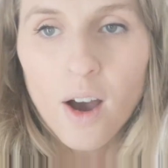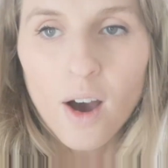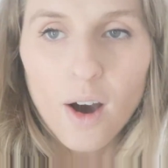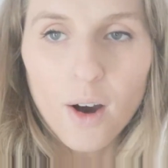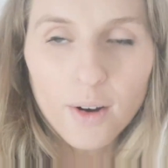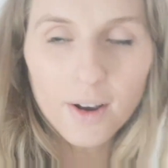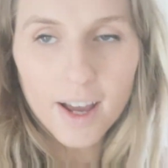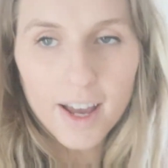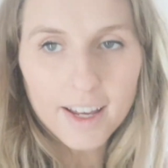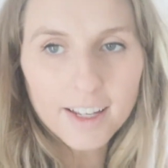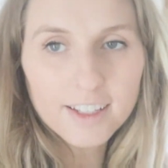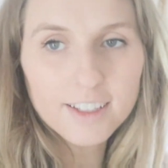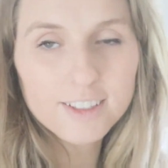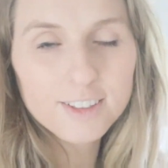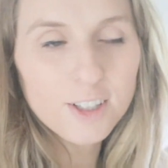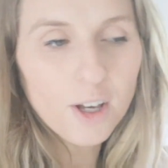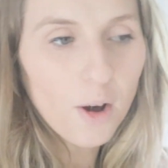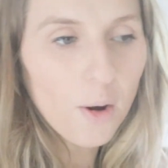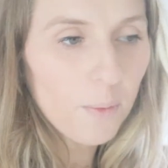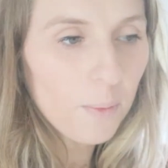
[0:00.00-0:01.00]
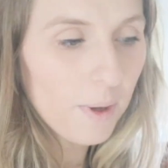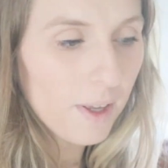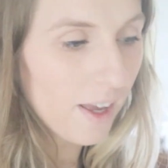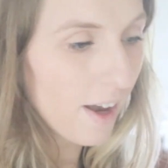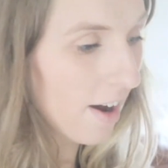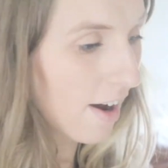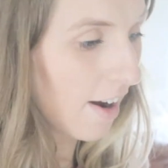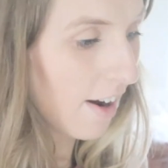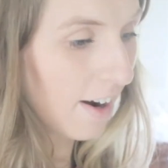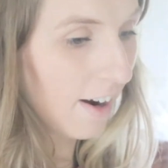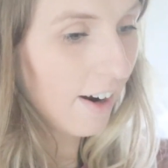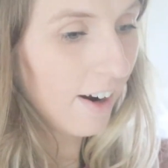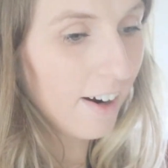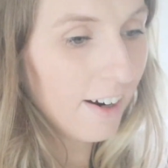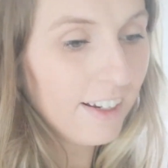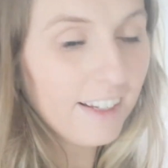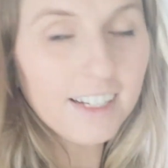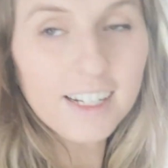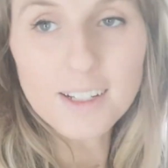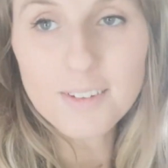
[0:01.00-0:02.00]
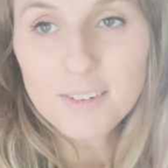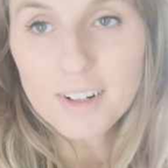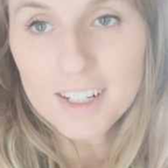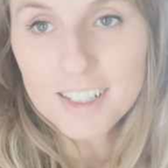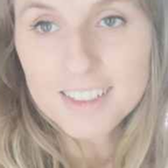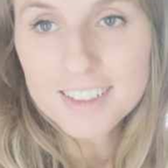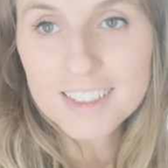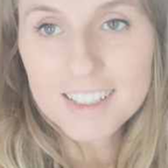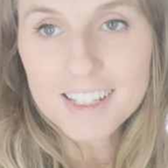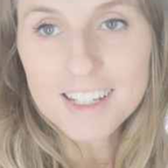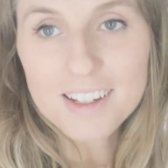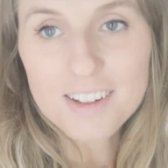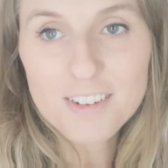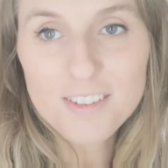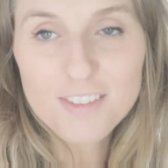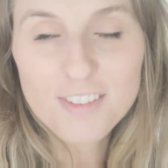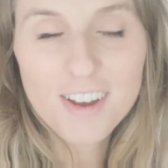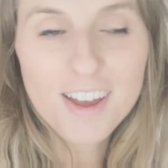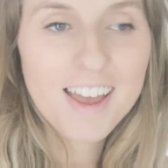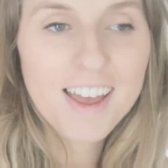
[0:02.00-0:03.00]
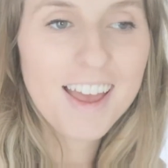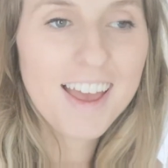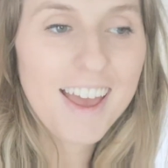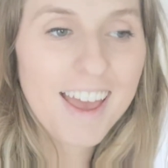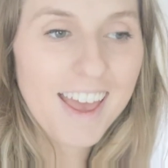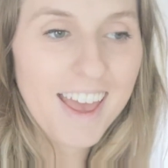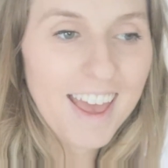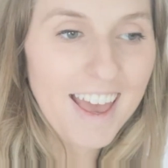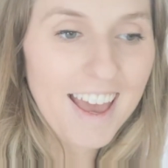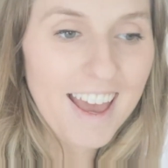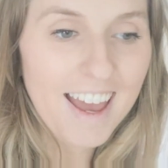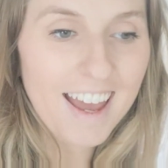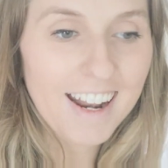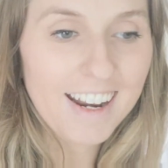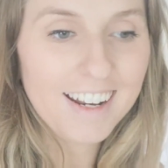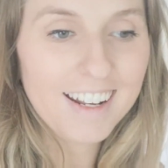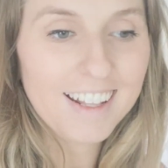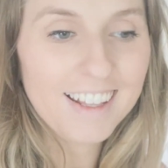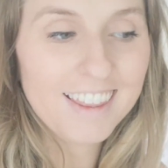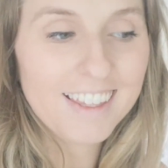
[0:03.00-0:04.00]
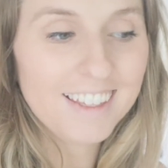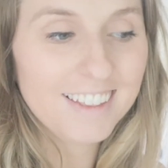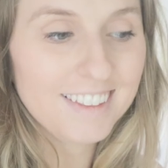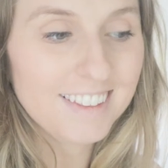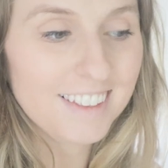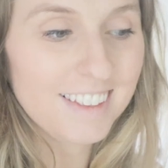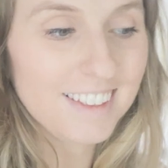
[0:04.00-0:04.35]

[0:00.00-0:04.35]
Okay, so we are getting ready to leave, and this